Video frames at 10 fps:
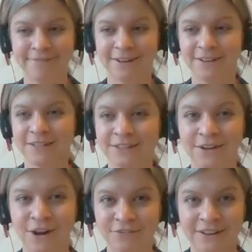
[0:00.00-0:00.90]
All this
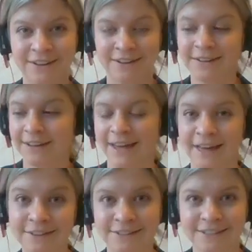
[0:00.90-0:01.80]
coffee and
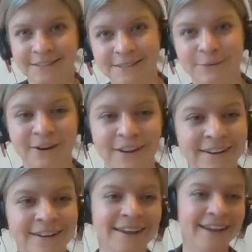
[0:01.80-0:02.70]
energy this
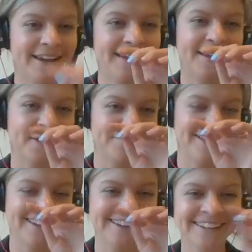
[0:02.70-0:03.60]
morning.
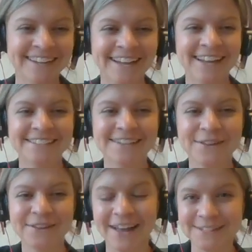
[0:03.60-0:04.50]

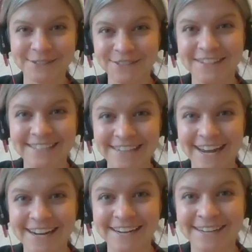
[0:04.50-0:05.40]
So the last question of the
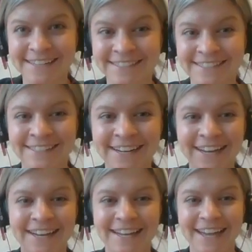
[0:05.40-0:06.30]
day is,
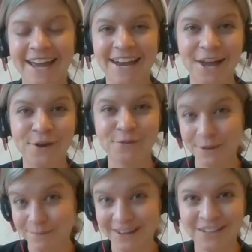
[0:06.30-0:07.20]
can I
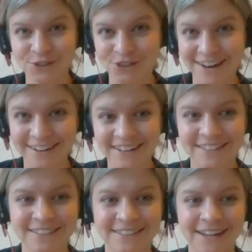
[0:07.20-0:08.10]
repitch dried
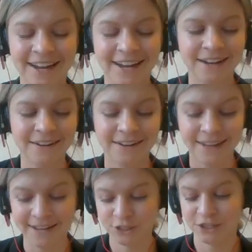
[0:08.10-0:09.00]
yeast? And
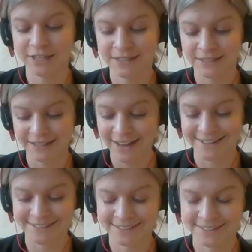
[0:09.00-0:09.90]
the answer is
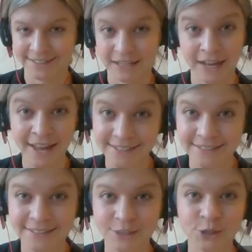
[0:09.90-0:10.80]
yes.
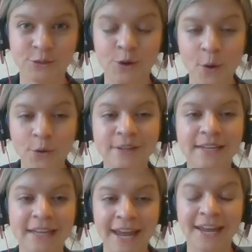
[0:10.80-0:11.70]
Yes, you
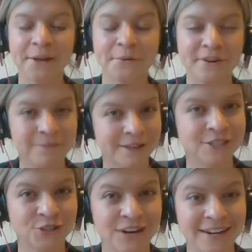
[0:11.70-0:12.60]
totally can
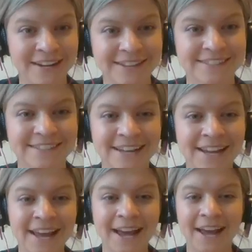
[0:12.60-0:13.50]
repitch dried yeast.
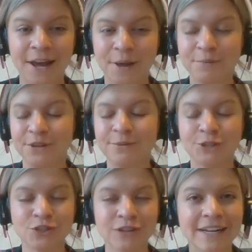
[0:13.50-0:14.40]
You
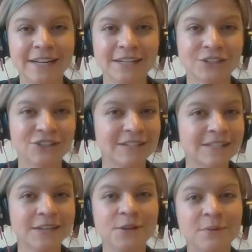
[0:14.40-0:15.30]
would treat it
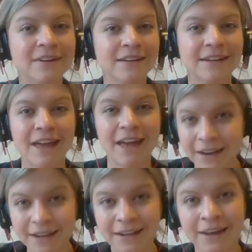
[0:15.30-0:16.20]
just like you would
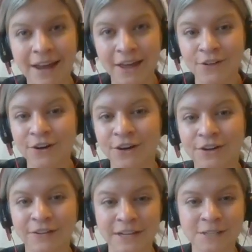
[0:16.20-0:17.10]
any other
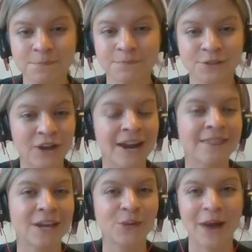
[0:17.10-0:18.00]
yeast
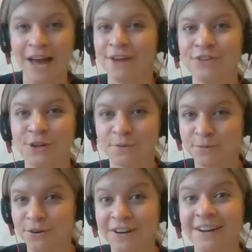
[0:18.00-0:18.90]
strain that you have in your
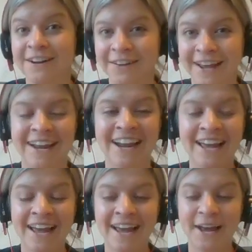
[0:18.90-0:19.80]
brewery, okay?
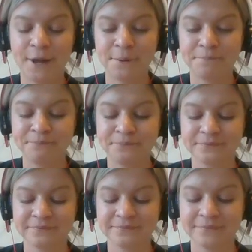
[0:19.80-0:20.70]

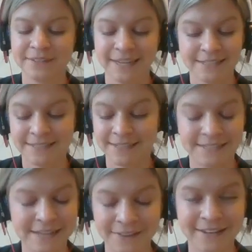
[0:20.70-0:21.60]

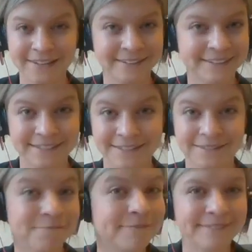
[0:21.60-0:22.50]
It's nothing
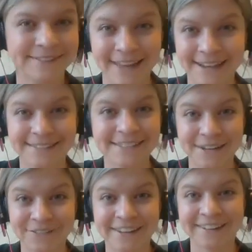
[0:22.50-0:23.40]
that
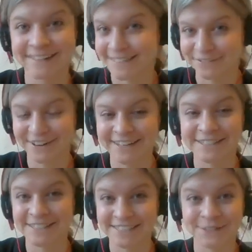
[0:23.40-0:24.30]
significantly different.
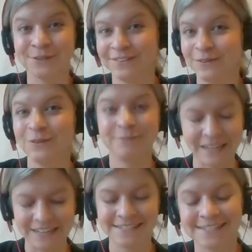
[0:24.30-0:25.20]
It's still
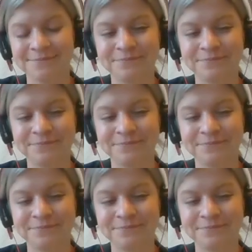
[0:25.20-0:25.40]
yeast.